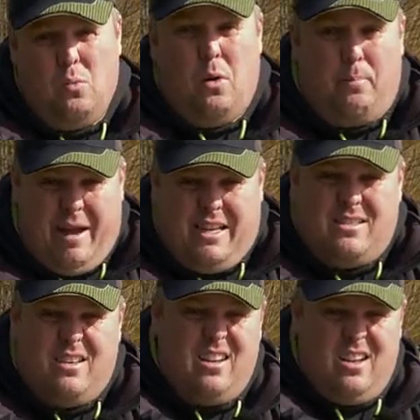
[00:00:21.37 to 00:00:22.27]
what
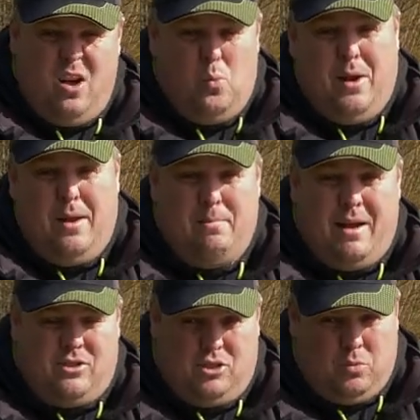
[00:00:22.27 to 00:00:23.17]
bait are winning
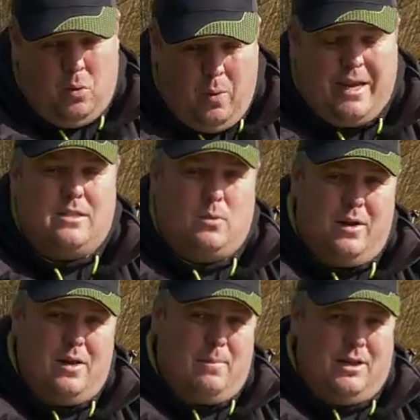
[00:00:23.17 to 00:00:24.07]
matches, what weight are
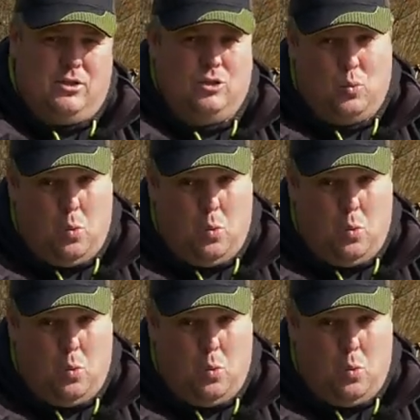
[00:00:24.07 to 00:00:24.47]
winning matches,